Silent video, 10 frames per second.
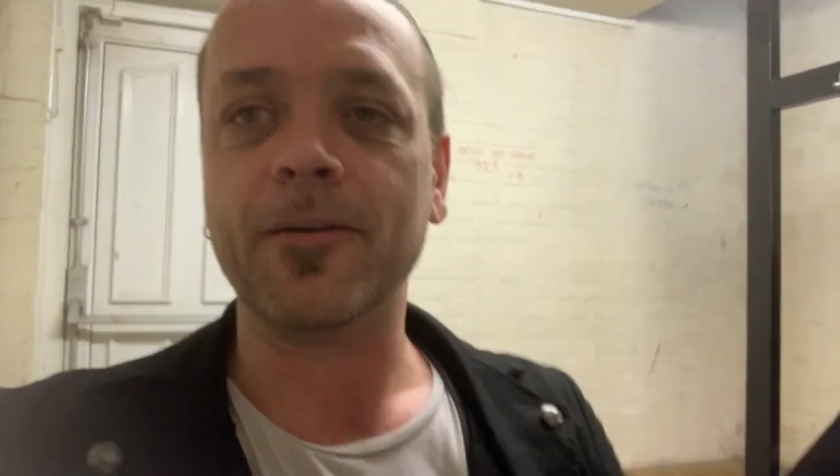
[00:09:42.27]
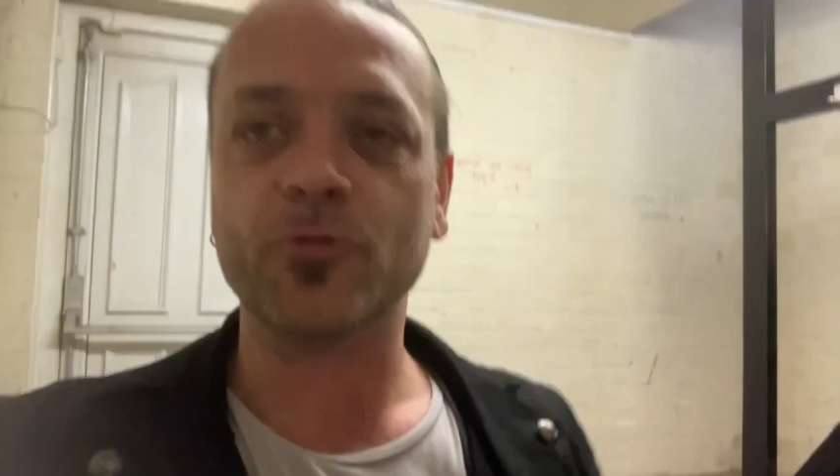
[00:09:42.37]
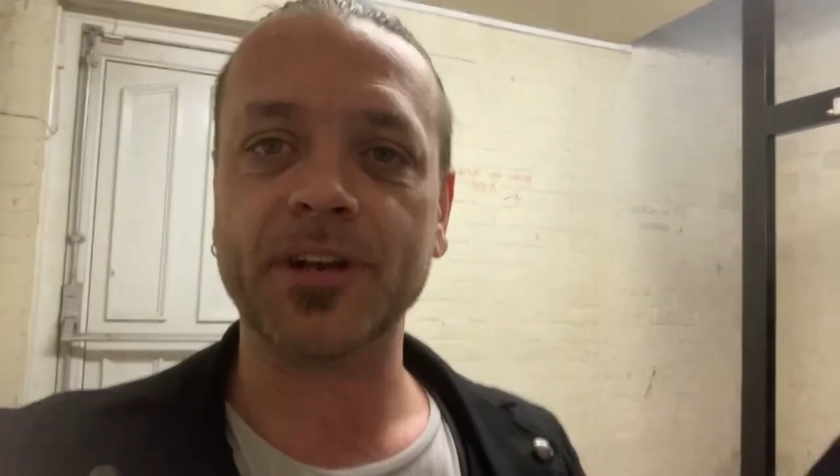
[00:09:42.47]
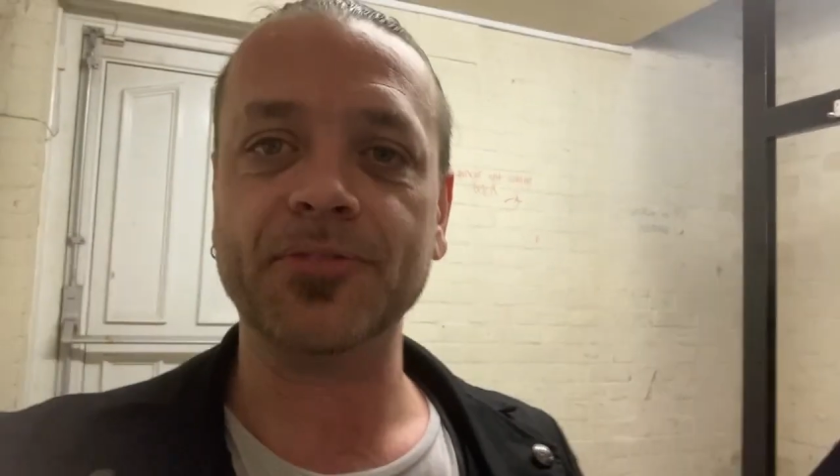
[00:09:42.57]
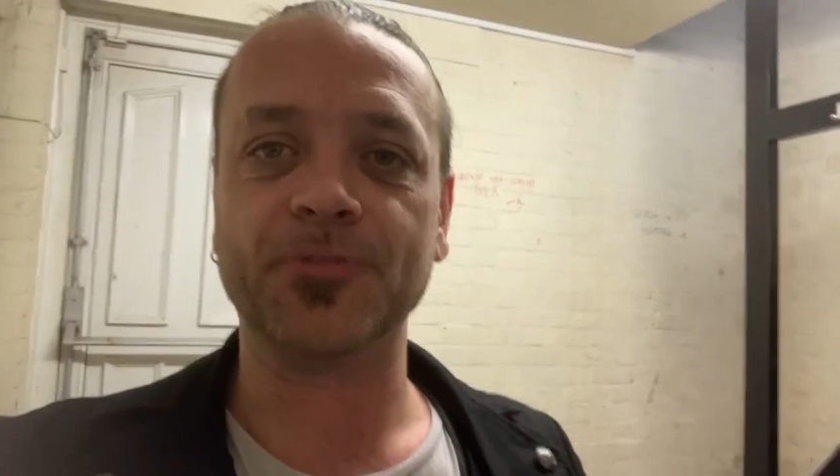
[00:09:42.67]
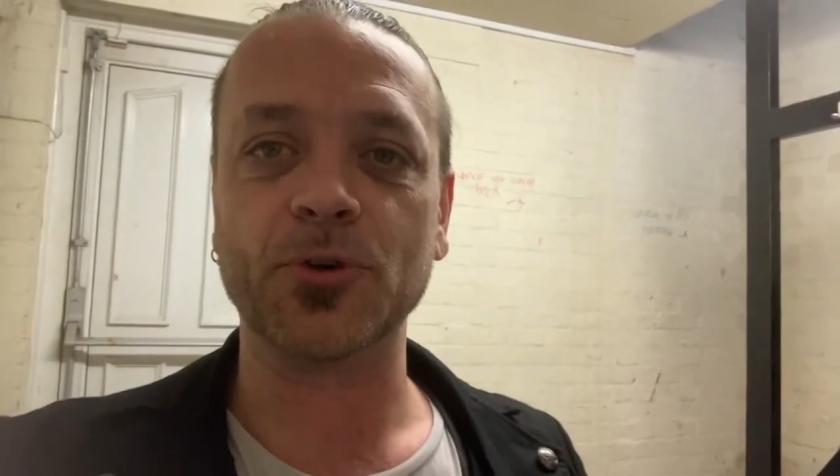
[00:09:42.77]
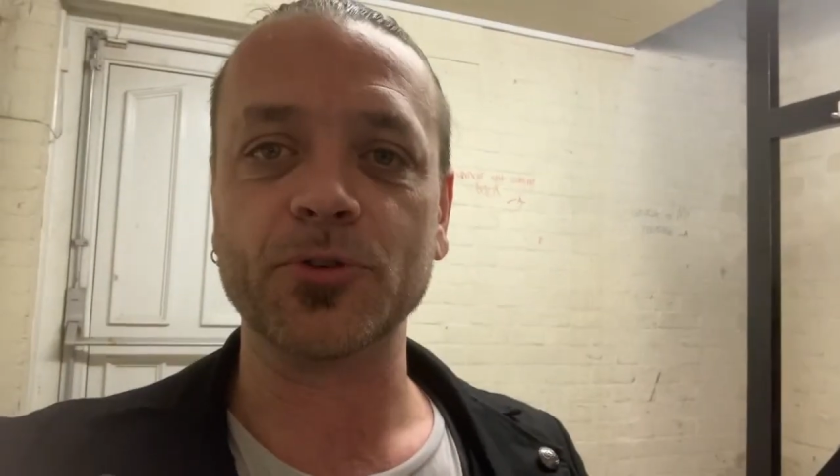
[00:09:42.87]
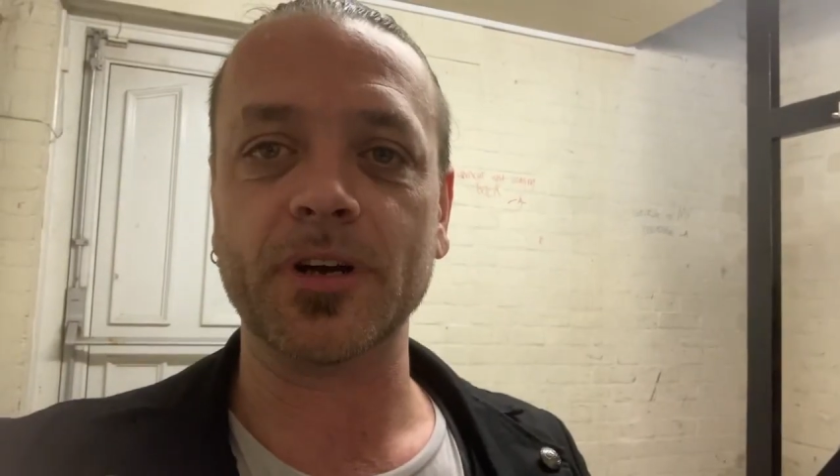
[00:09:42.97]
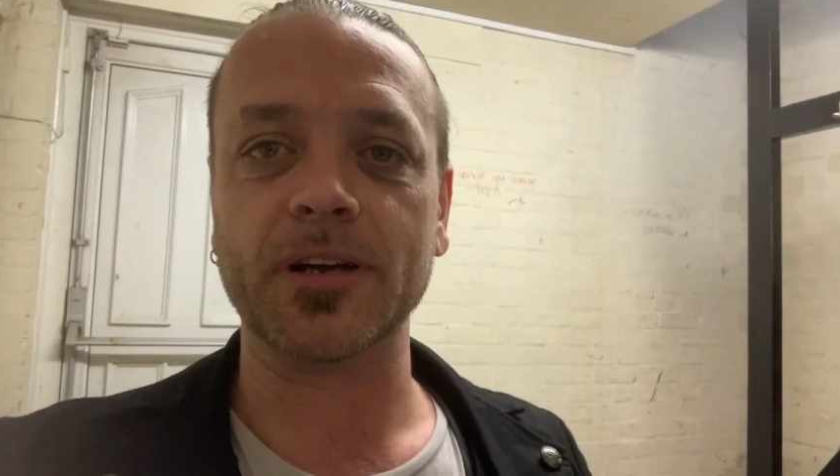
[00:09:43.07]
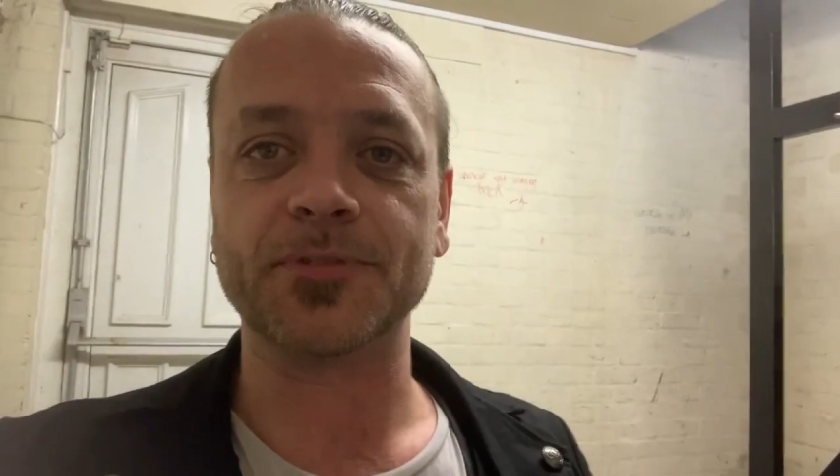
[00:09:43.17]
ready
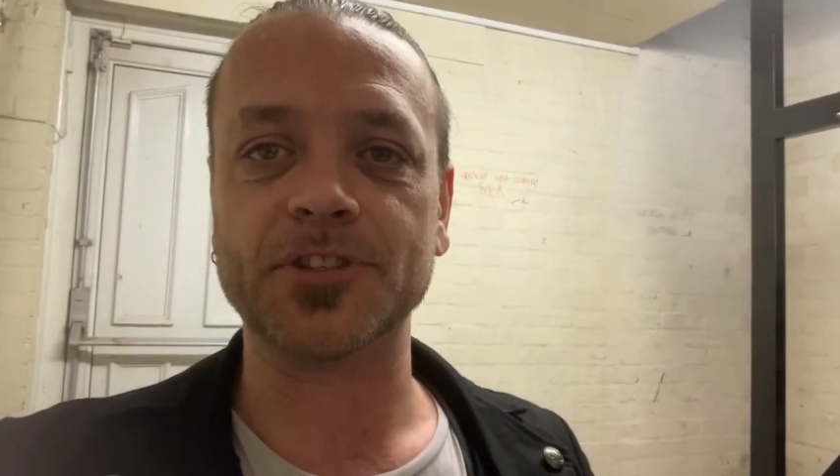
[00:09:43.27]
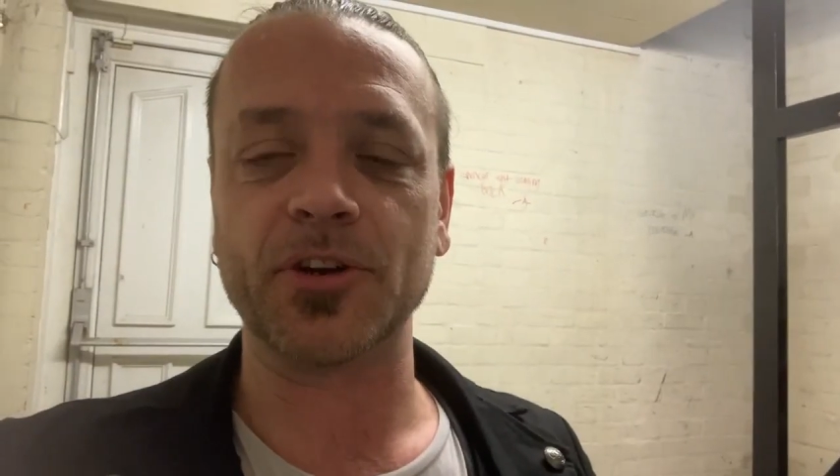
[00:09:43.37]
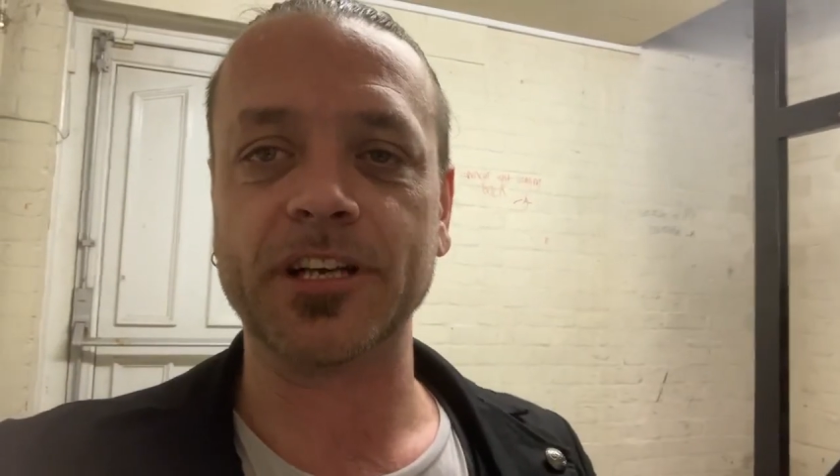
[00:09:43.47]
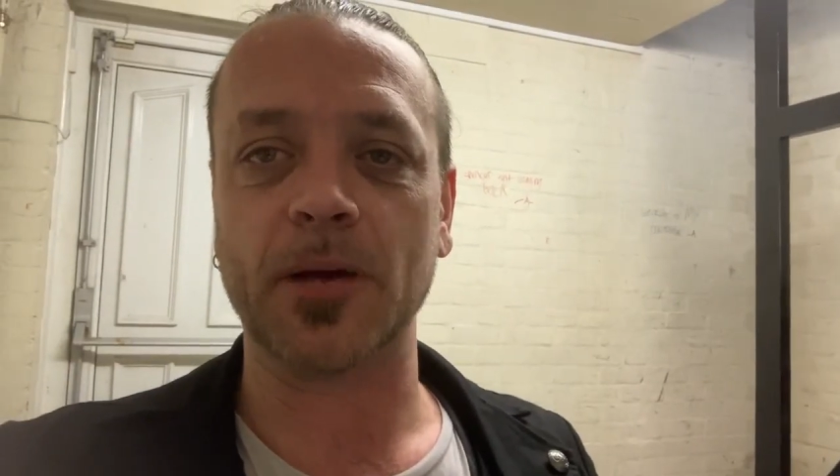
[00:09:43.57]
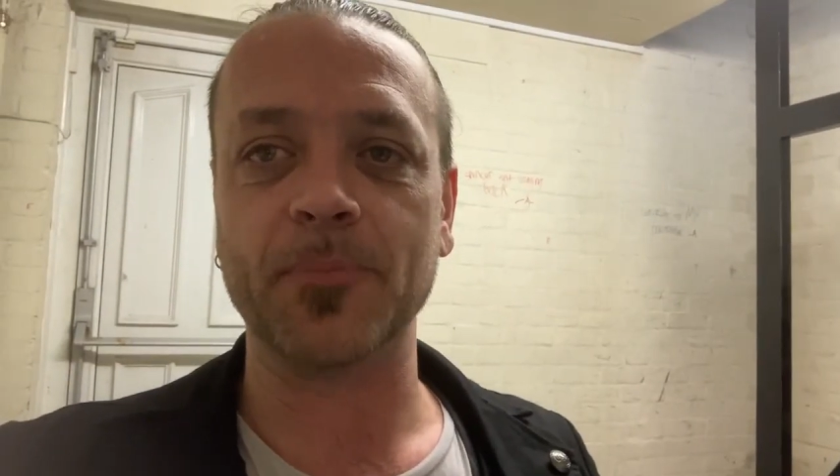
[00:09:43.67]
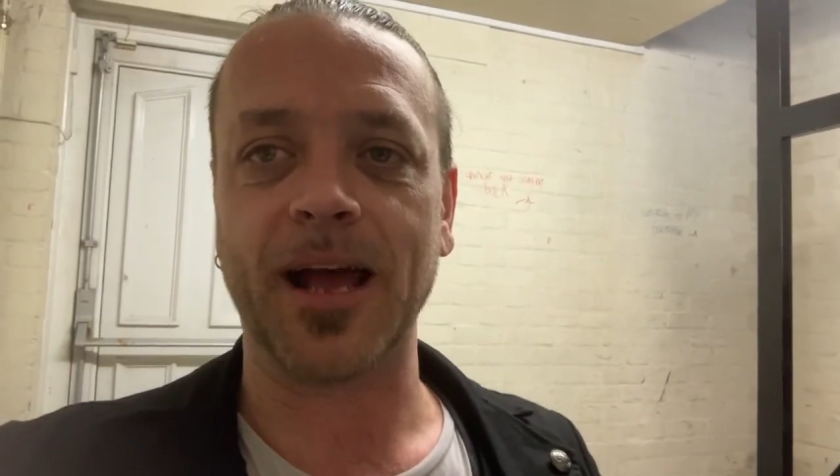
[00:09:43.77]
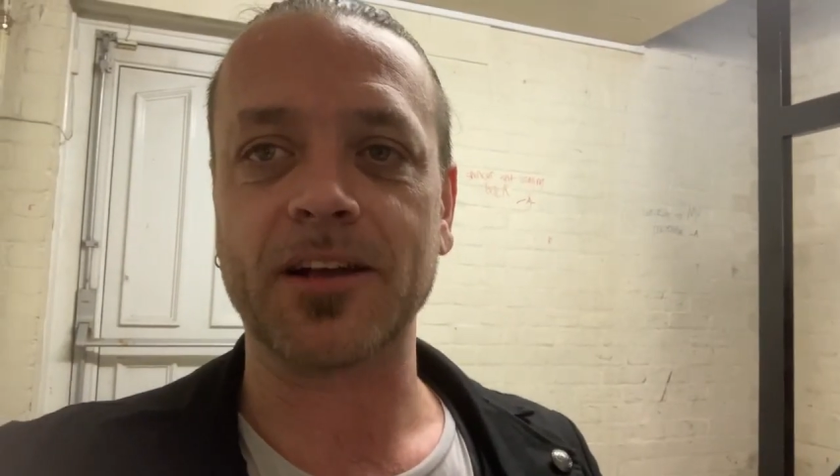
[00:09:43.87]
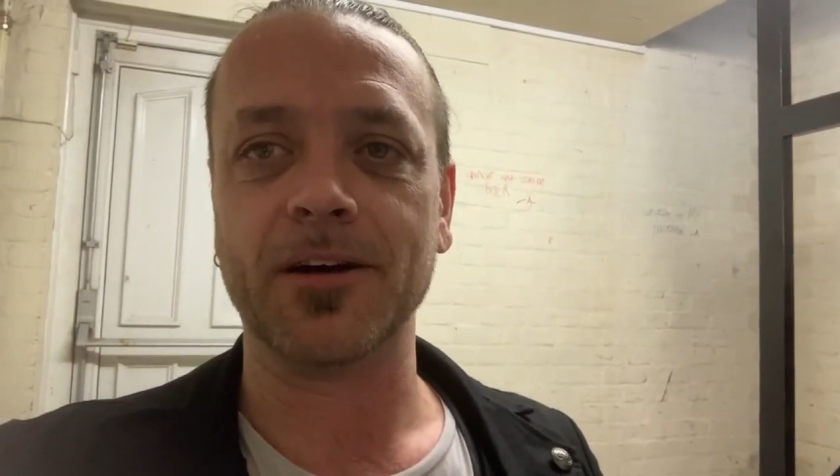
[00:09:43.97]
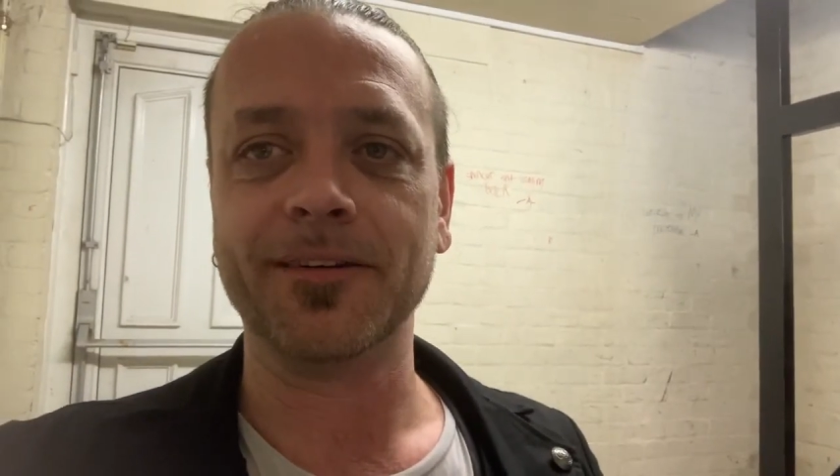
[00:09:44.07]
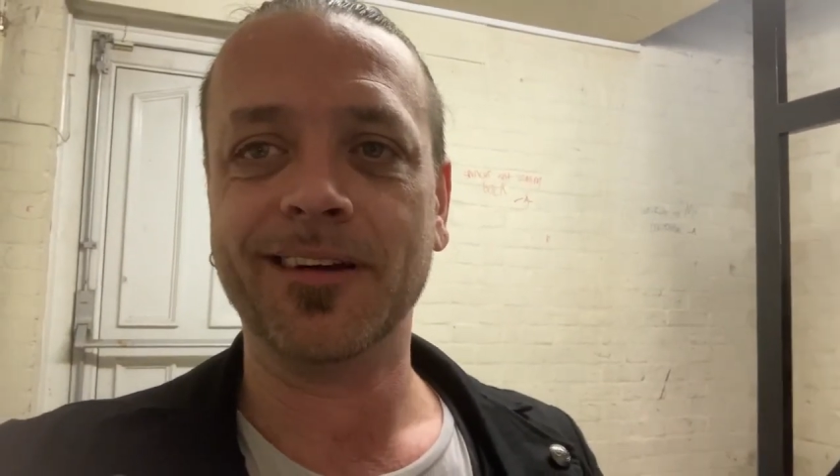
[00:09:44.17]
for Johnny coming back
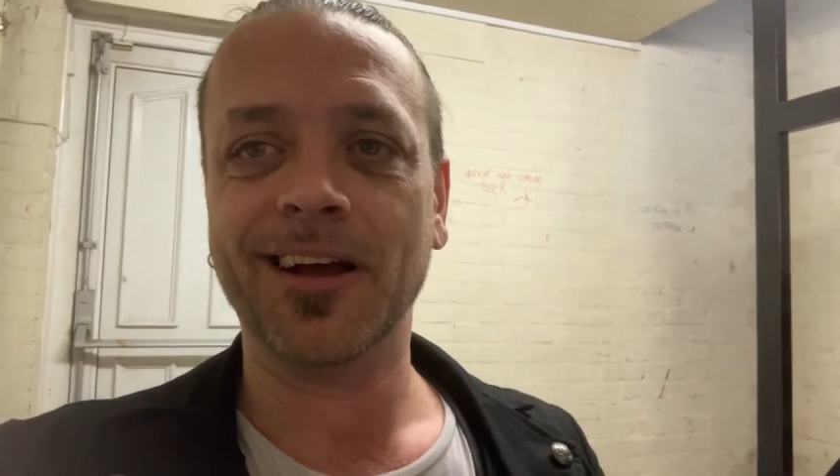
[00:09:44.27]
on.